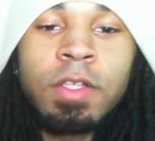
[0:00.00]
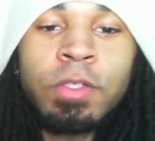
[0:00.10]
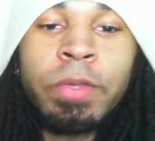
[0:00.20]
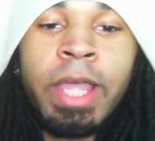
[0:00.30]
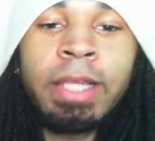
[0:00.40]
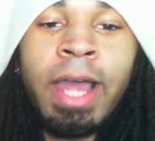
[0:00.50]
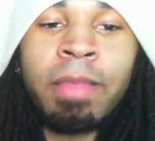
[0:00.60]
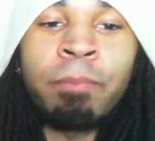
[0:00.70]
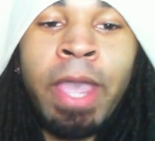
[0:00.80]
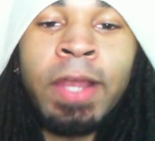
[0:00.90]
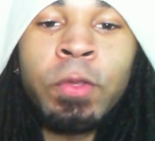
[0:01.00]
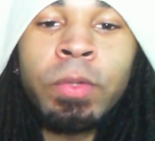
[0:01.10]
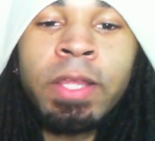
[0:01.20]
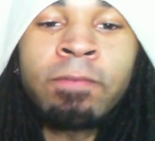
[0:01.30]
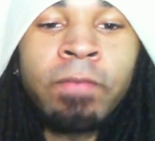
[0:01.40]
You can't, like,
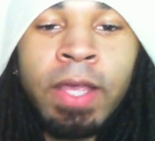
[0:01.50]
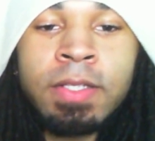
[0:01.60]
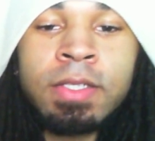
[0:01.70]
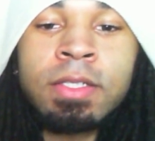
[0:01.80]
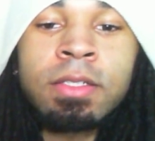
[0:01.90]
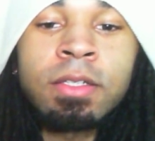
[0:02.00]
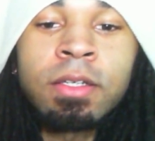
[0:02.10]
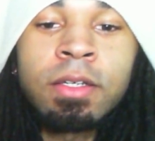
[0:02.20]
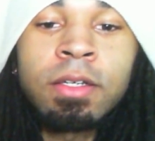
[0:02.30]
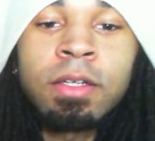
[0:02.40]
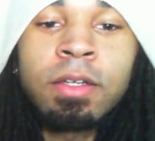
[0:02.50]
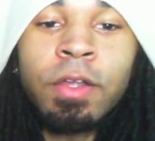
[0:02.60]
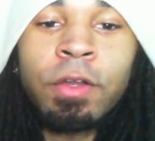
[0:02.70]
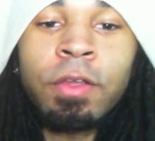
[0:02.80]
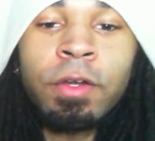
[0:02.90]
manually fix
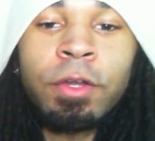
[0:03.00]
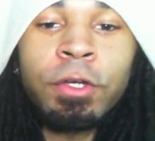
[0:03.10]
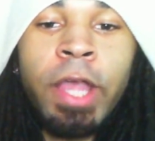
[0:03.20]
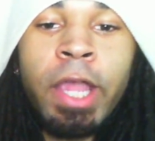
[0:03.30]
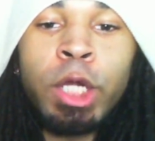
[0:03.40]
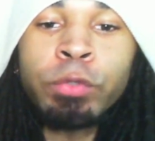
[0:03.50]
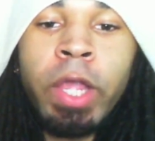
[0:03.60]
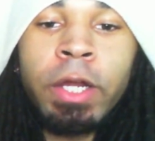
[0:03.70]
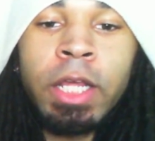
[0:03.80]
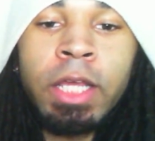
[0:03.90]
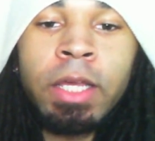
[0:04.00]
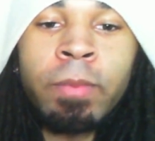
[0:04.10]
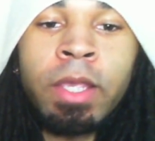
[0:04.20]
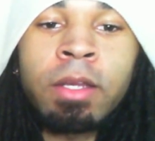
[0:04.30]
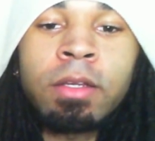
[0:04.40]
your hair, Rarity? I
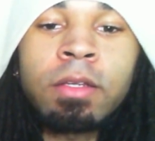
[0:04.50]
mean...